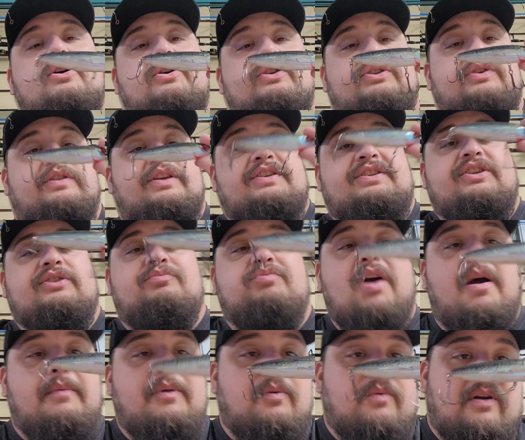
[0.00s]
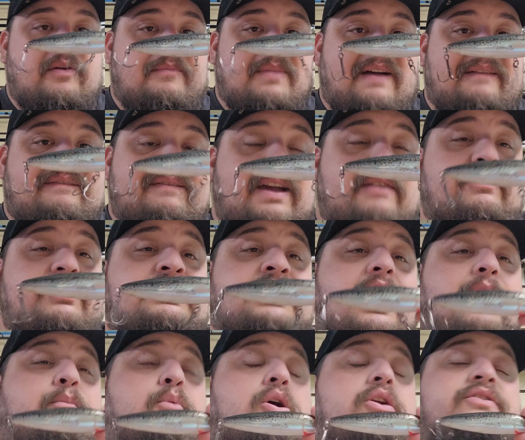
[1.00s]
So this is probably one of my favorite
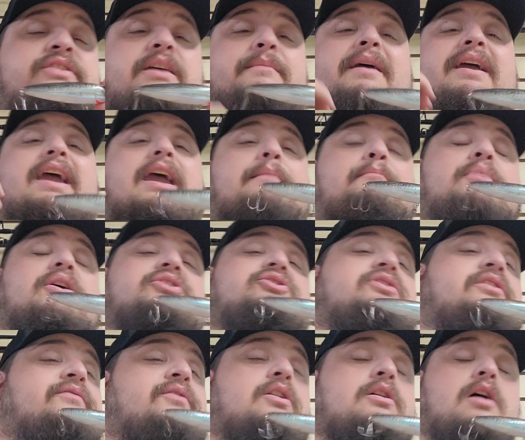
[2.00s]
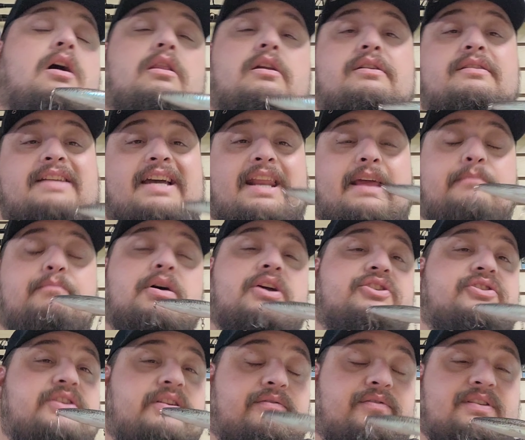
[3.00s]
topwaters. They make a bunch of different colors and a
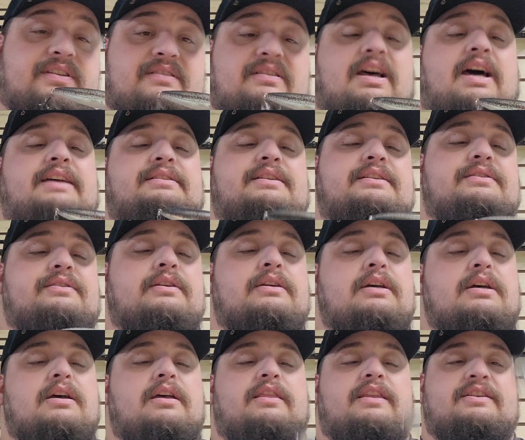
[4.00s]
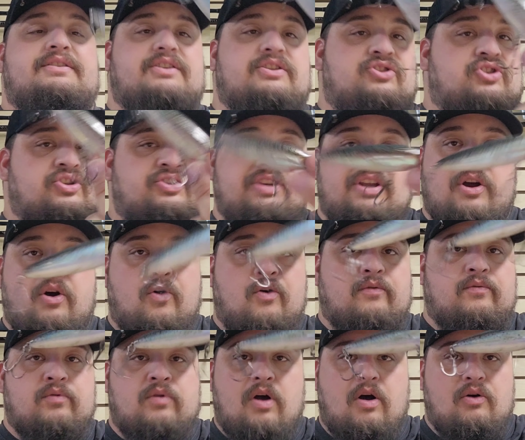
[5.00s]
bunch of different sizes. This is just an
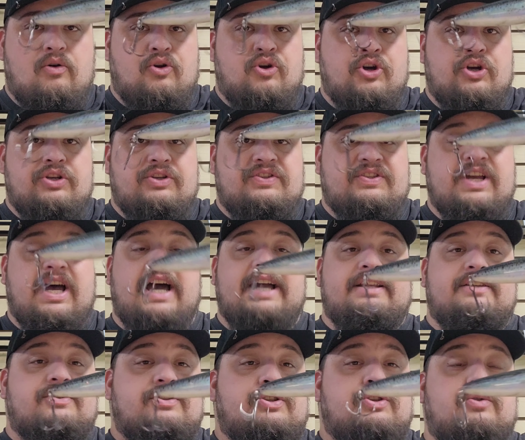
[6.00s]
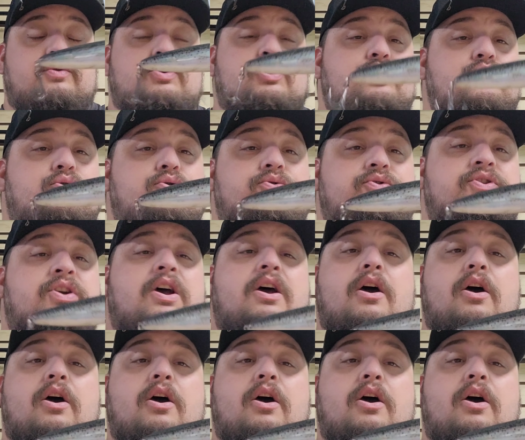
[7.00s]
overall good size to use.